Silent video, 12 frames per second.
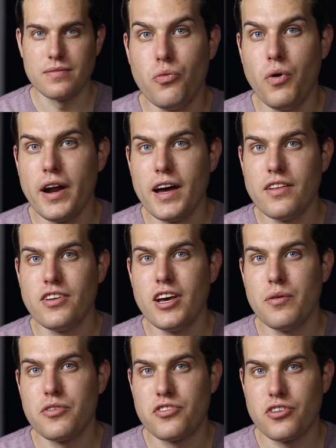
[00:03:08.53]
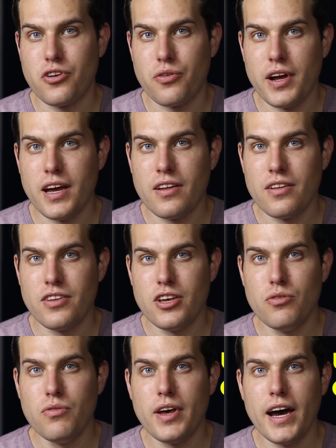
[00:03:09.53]
One idea was to create the
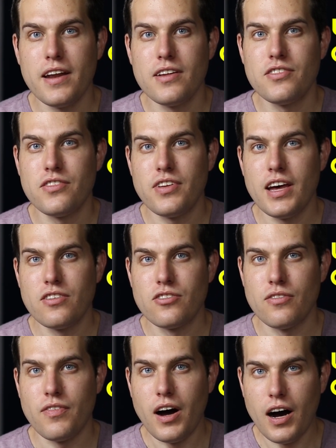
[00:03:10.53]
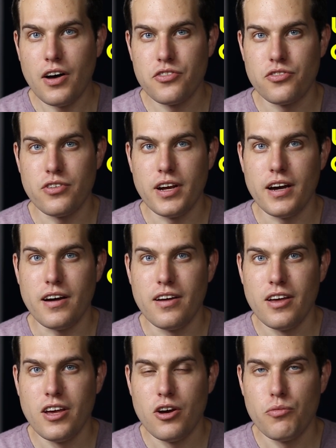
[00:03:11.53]
United States of Austria,
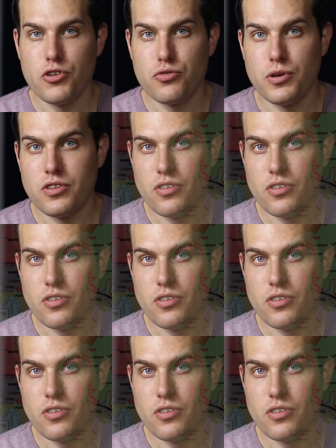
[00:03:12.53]
which would